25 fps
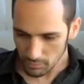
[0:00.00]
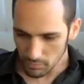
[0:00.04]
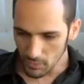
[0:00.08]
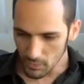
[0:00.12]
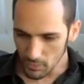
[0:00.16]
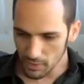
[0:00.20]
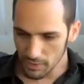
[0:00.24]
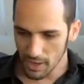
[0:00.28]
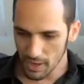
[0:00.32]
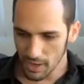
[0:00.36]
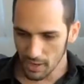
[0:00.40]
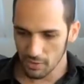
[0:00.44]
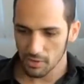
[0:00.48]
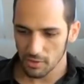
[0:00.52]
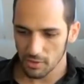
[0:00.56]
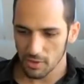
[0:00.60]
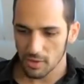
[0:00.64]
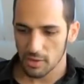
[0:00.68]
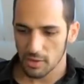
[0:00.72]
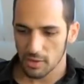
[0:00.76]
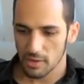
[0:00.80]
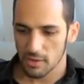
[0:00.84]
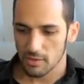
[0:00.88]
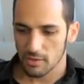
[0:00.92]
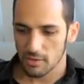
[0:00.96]
Now,
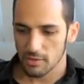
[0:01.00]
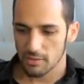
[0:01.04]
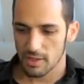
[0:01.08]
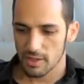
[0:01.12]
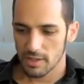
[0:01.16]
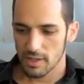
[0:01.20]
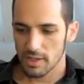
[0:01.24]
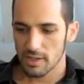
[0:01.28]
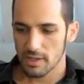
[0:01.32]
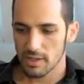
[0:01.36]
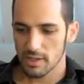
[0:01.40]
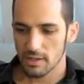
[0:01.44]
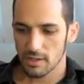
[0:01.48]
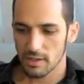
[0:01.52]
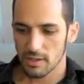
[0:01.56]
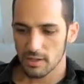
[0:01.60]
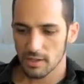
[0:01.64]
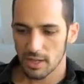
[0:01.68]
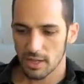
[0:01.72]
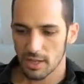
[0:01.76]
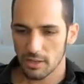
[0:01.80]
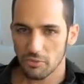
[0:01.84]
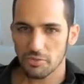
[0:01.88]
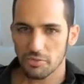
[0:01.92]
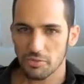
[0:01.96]
the
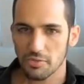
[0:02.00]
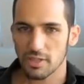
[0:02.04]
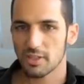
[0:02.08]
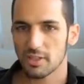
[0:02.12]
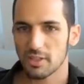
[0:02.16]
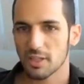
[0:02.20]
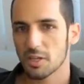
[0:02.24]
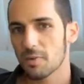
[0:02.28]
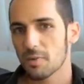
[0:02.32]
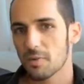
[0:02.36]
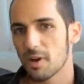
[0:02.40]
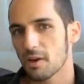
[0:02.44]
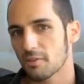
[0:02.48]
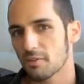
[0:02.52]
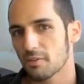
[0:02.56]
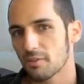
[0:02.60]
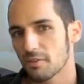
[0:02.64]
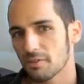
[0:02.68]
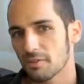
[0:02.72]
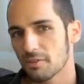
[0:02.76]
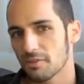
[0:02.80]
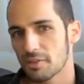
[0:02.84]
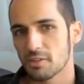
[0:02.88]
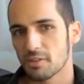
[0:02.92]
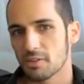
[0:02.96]
interesting thing about
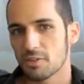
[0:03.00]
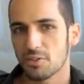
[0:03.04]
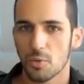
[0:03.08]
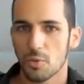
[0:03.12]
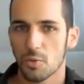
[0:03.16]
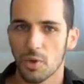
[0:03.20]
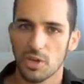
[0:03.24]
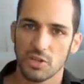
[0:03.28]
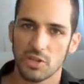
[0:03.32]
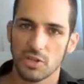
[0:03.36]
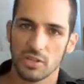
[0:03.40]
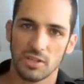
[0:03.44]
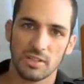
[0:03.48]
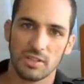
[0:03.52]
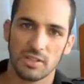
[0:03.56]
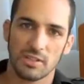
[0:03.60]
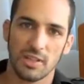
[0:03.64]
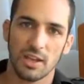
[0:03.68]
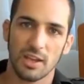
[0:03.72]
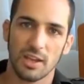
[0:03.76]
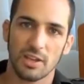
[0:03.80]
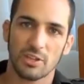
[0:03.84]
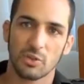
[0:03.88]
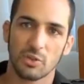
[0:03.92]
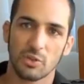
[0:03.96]
this situation is
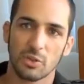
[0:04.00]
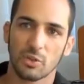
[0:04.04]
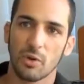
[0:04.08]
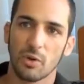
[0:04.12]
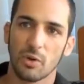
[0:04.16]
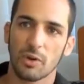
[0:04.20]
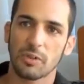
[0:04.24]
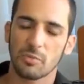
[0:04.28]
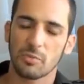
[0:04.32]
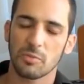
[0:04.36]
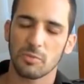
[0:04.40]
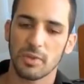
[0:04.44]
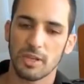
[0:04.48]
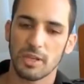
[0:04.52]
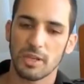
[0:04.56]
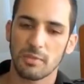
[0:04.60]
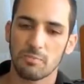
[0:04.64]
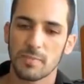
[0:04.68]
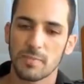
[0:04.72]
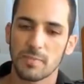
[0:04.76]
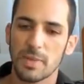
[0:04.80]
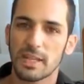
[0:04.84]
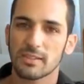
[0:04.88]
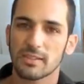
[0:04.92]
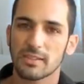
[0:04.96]
that you're going to be
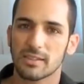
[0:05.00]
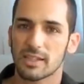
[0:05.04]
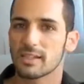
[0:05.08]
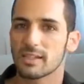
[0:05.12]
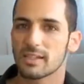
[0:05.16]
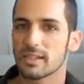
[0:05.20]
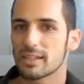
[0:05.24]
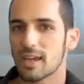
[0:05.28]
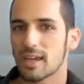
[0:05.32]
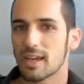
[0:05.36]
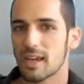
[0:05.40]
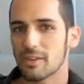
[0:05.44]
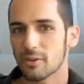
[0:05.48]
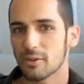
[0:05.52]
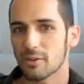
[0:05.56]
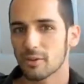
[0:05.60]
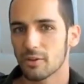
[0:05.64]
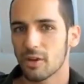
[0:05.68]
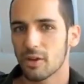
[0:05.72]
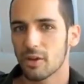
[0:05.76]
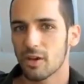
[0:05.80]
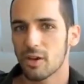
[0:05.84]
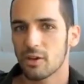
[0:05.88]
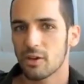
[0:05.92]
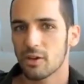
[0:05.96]
mixing
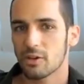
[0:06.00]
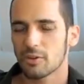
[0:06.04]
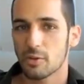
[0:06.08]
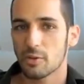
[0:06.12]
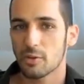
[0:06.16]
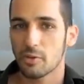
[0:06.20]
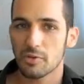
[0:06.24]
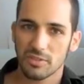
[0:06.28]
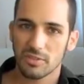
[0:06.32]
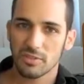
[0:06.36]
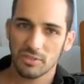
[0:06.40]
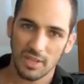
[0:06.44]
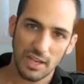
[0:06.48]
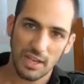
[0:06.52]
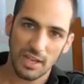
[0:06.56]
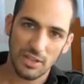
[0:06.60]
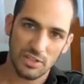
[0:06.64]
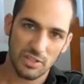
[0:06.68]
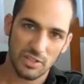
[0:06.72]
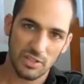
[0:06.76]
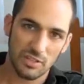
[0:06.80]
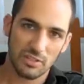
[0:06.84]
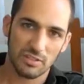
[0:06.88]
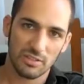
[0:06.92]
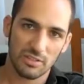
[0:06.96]
together two
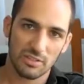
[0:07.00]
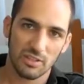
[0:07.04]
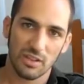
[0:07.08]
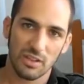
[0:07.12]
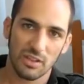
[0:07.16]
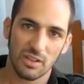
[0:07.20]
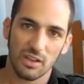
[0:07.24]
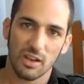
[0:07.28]
stages